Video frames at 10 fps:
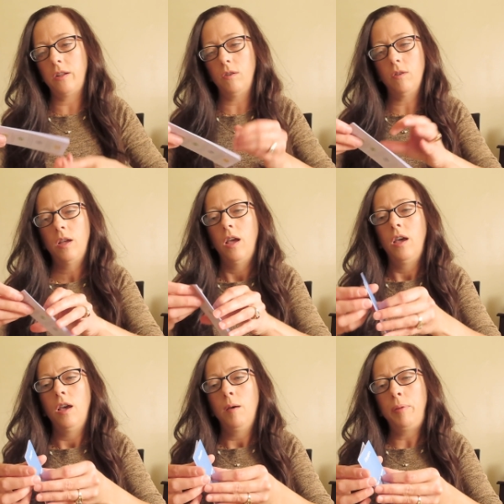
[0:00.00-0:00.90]
little
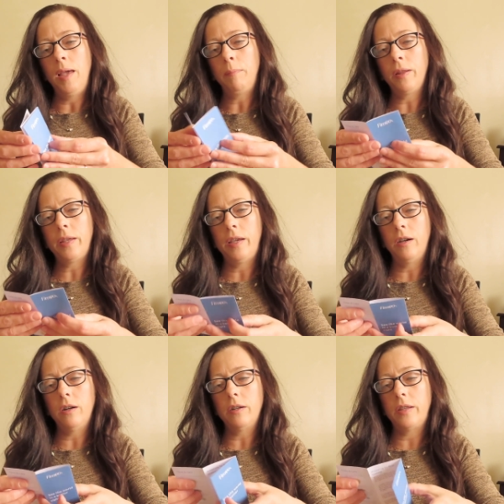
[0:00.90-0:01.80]
pamphlet
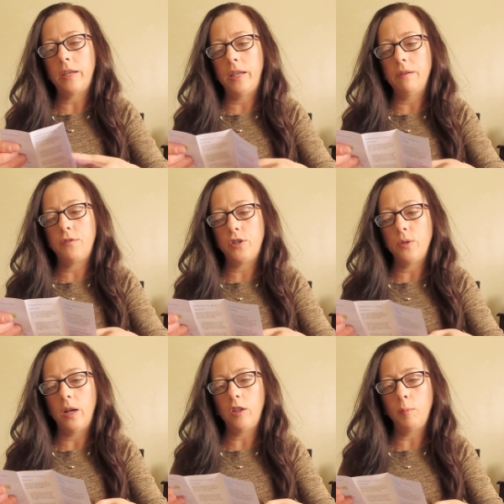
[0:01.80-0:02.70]
here that gives
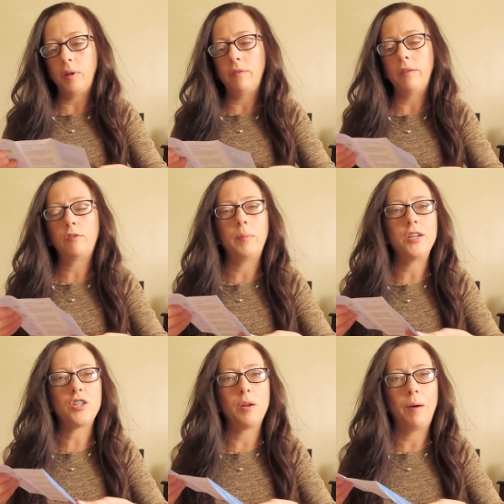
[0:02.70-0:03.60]
you a little bit of
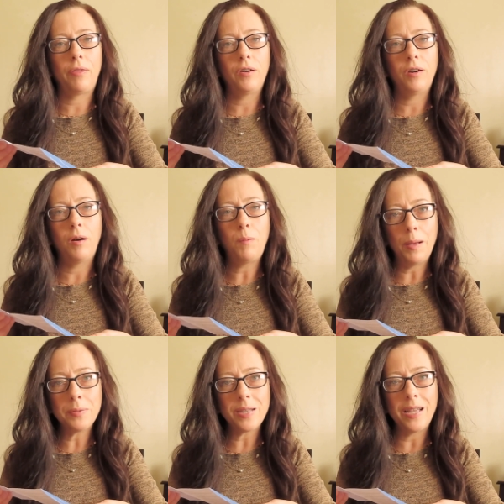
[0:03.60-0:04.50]
information about their
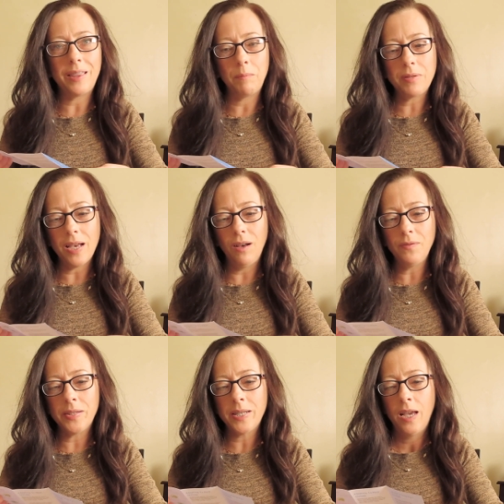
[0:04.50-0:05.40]
website
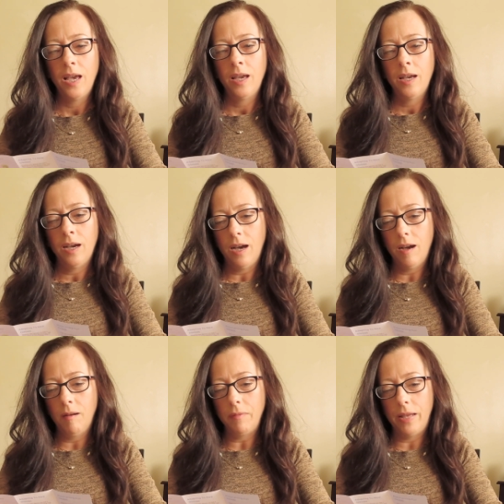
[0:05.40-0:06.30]
themselves,
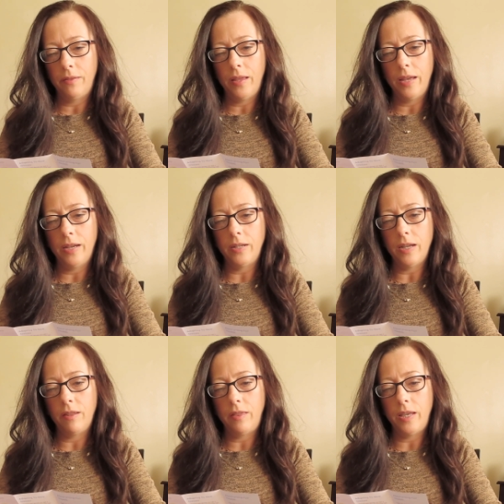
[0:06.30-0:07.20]
and then
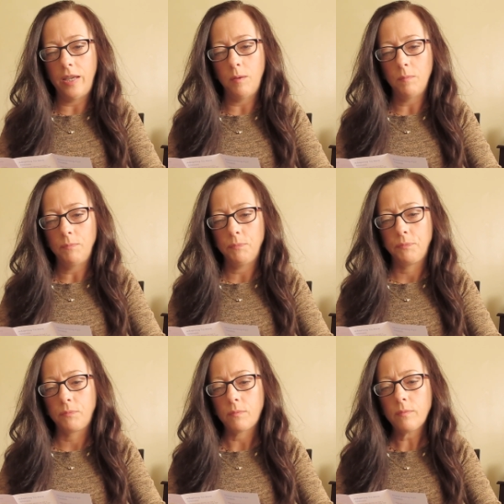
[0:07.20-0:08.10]
the
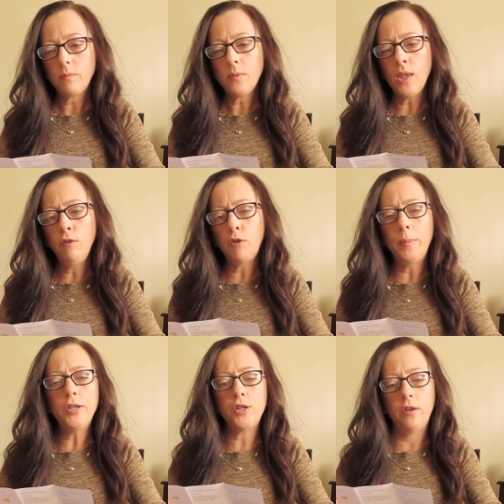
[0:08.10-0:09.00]

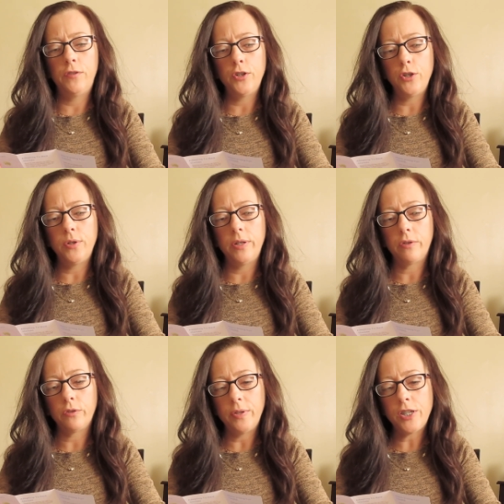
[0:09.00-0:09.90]
information if you do
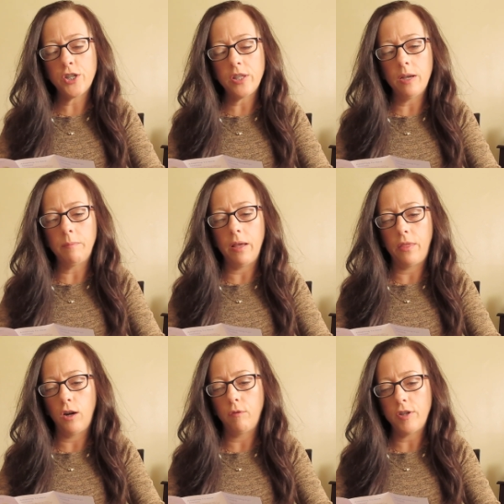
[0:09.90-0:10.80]
need to reach them,
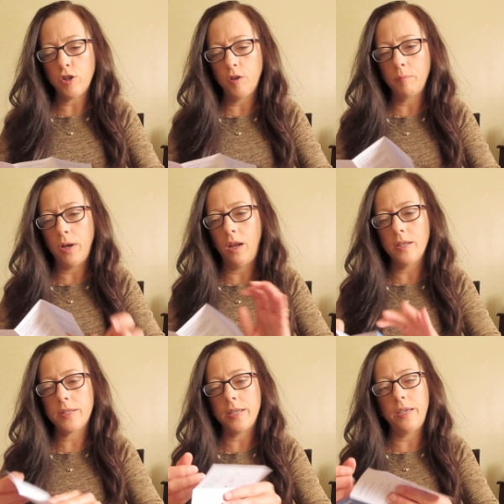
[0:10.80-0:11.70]
their return
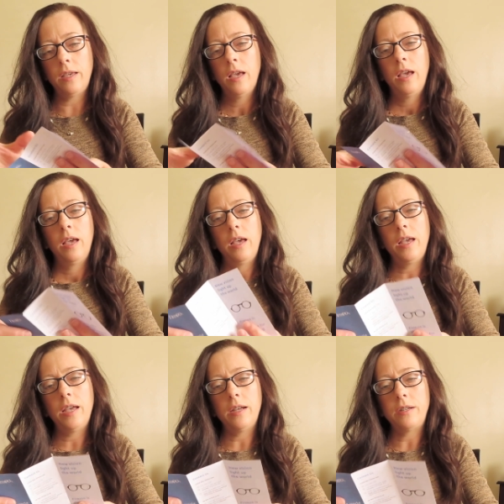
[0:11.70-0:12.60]
policy,
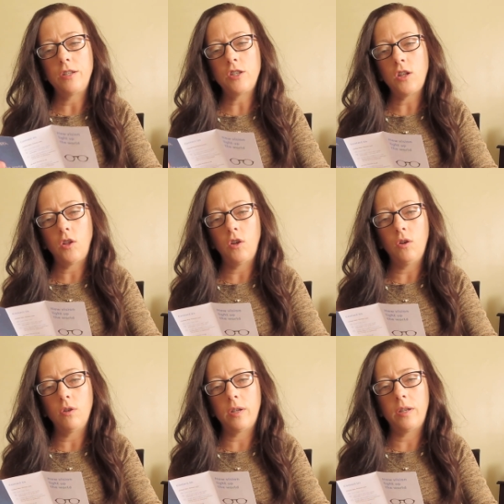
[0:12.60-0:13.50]
and just a
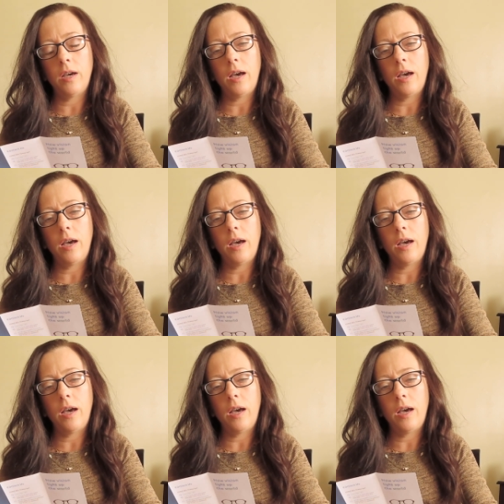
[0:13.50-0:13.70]
little